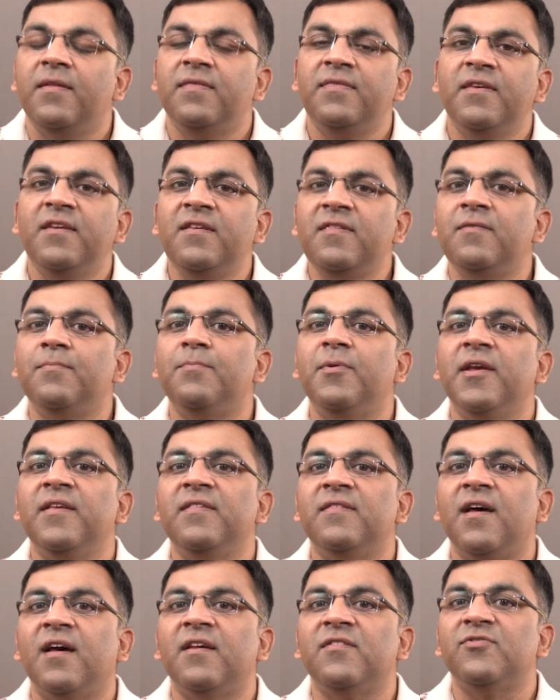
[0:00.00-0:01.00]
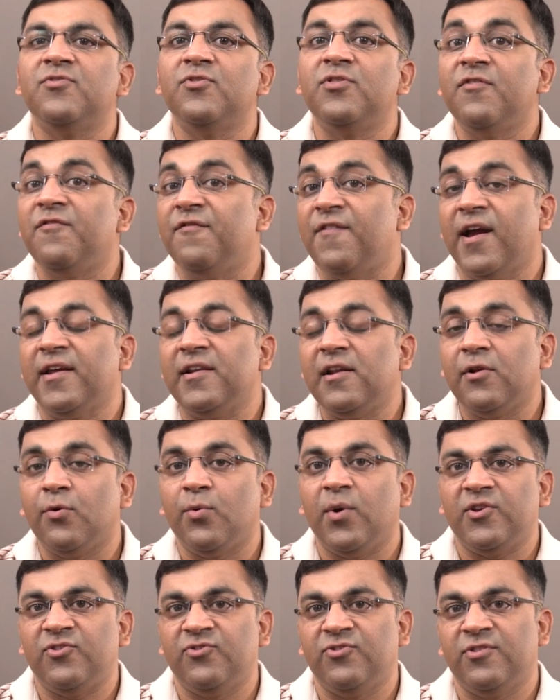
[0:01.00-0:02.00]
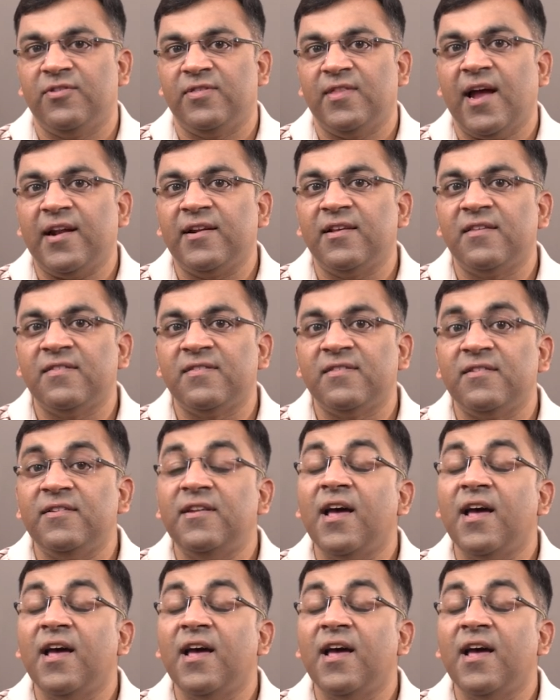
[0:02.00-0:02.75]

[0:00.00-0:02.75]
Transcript: This brings us to the final question, that is,